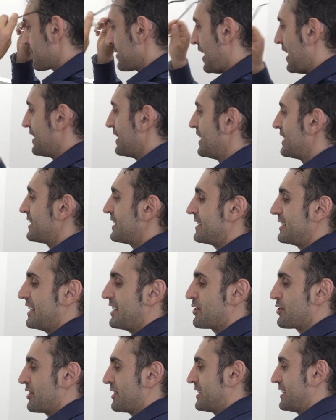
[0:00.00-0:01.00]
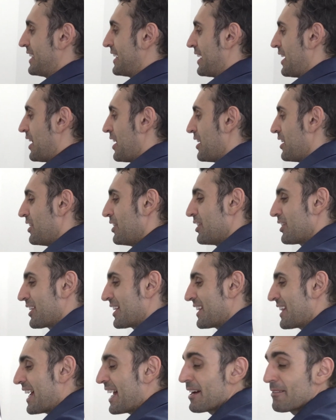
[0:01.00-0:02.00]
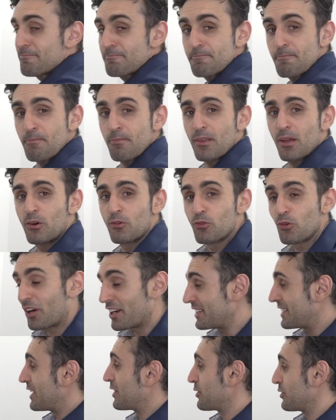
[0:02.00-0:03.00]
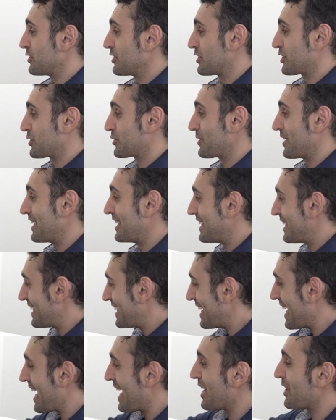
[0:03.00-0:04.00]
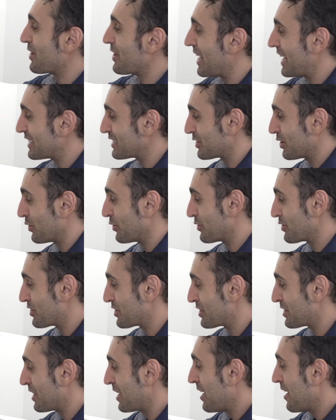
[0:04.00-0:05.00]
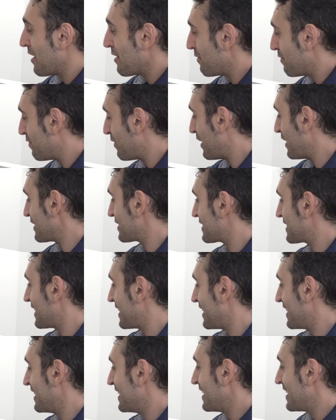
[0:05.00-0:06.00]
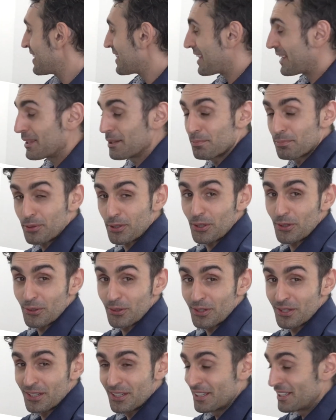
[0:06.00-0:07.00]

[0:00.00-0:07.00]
And this is interesting. Look at that. Right there on the screen, the Air has launched faster than the Pro.